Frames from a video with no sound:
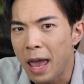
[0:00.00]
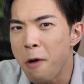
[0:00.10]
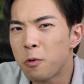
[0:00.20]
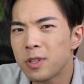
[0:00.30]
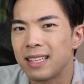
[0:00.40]

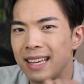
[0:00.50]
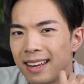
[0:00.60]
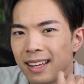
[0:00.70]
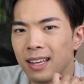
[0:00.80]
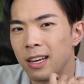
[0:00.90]
it was
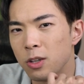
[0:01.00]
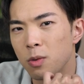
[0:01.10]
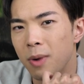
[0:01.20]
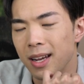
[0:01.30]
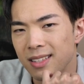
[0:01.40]
eating
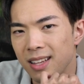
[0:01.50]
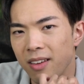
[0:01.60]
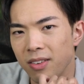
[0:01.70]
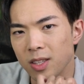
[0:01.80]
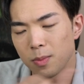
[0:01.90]
into my
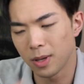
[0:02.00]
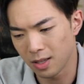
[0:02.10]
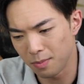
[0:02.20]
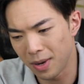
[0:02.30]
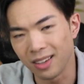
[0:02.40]
savings
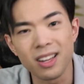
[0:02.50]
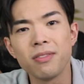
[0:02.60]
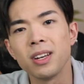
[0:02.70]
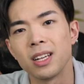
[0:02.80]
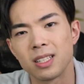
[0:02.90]
because my
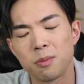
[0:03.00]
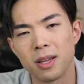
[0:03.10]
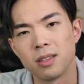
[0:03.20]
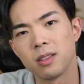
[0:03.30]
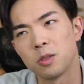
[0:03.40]
living
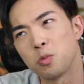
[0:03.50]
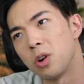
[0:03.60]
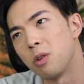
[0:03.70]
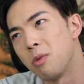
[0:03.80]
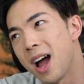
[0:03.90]
expenses
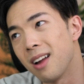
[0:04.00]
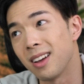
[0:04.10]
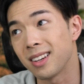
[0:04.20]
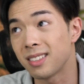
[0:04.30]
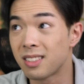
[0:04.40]
were around
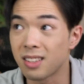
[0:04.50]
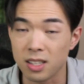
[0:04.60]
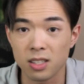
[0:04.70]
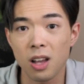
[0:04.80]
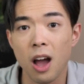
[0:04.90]
like
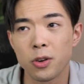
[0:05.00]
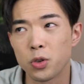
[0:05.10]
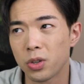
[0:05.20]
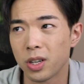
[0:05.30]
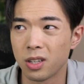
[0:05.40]

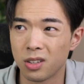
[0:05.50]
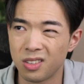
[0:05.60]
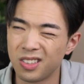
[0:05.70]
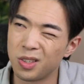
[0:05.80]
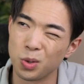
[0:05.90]
600
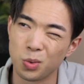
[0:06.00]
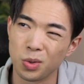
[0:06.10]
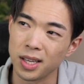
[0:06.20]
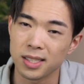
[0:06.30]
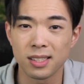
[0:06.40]
to
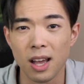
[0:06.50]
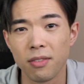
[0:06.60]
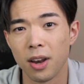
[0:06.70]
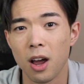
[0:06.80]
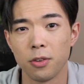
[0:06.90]
like
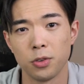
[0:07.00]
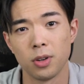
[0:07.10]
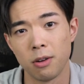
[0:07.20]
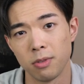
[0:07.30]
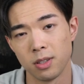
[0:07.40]

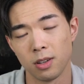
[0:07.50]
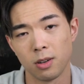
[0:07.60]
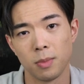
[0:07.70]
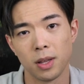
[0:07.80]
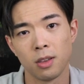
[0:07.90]
700 every
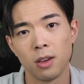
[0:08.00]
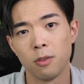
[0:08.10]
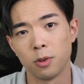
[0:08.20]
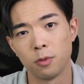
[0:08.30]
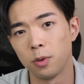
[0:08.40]
single month
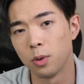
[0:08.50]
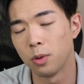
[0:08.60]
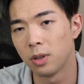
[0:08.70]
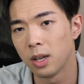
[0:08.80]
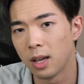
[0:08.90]
for
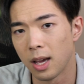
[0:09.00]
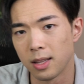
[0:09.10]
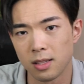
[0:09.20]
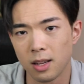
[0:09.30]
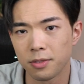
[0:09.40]
food
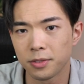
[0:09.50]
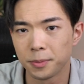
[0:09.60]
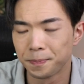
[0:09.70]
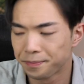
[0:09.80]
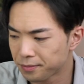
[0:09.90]
and stuff,
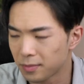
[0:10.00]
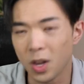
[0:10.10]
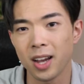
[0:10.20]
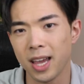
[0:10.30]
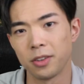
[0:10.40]

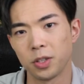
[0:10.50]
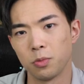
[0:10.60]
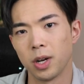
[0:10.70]
not counting